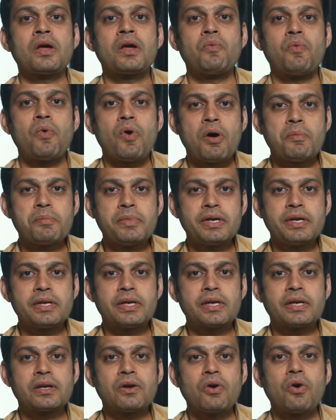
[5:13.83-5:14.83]

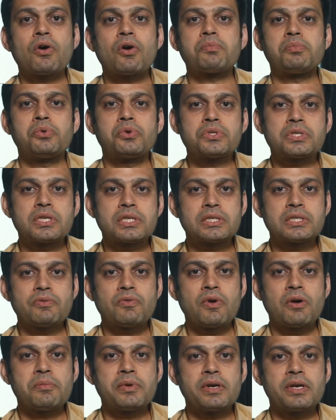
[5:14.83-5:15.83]
vomiting or post-acid
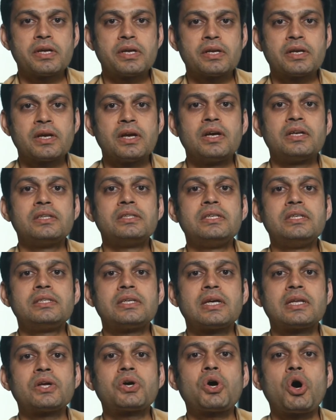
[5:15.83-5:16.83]
vomiting, these
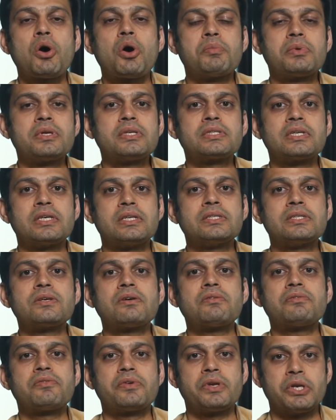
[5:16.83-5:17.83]
are the commonest signs
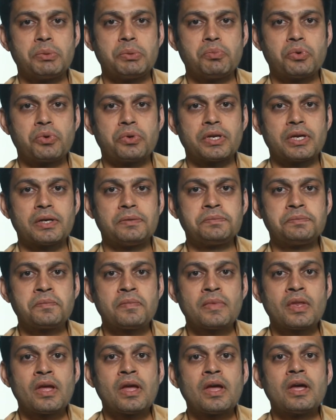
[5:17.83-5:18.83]
of
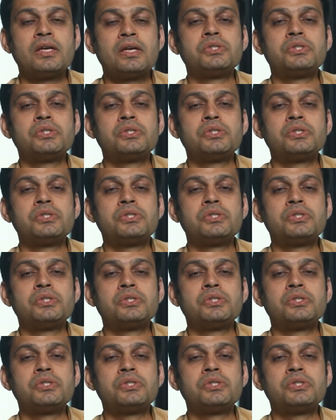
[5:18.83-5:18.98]
pneumonia.